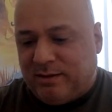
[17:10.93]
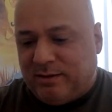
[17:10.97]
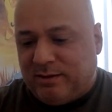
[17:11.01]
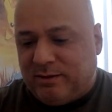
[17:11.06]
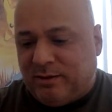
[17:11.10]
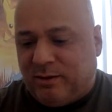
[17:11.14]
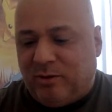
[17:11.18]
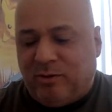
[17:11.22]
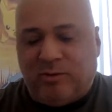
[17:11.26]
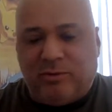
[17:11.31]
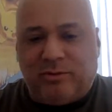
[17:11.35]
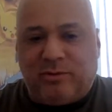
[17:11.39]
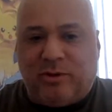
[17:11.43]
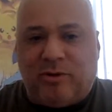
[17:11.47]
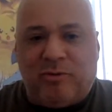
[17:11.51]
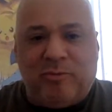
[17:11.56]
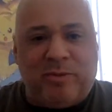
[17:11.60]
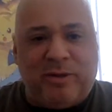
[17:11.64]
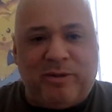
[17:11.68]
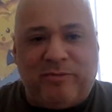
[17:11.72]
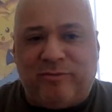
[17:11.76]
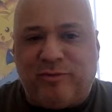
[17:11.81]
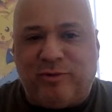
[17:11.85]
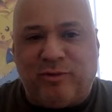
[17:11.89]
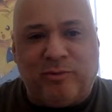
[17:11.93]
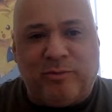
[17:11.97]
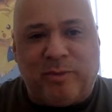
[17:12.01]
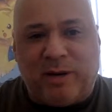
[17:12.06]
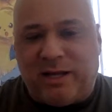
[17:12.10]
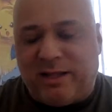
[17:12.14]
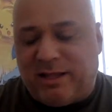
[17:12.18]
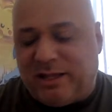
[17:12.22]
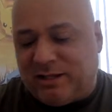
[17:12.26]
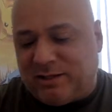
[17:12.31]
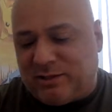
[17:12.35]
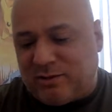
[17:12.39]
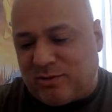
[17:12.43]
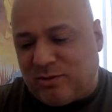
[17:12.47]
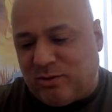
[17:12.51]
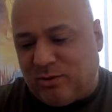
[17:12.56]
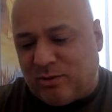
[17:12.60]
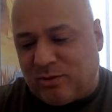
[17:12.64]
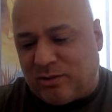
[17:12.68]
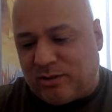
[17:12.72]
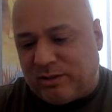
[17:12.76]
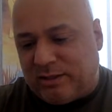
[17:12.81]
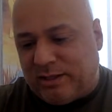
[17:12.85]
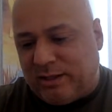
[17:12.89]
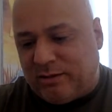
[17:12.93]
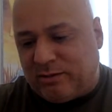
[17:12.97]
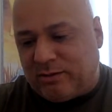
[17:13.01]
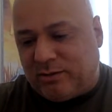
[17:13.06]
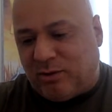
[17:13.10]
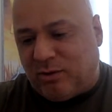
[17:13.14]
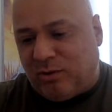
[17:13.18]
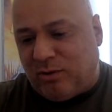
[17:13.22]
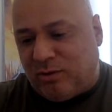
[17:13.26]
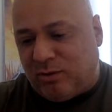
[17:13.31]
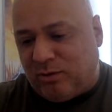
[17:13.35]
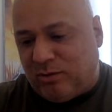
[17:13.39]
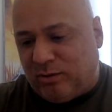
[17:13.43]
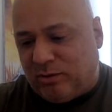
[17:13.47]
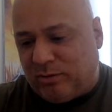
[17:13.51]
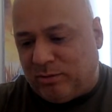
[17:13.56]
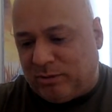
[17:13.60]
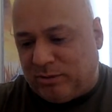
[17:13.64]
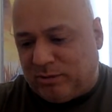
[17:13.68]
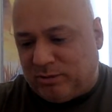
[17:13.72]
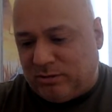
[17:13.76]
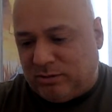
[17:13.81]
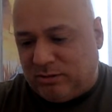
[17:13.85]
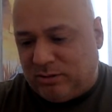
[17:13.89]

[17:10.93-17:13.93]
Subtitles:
Don't be fooled by that score. That was horrible.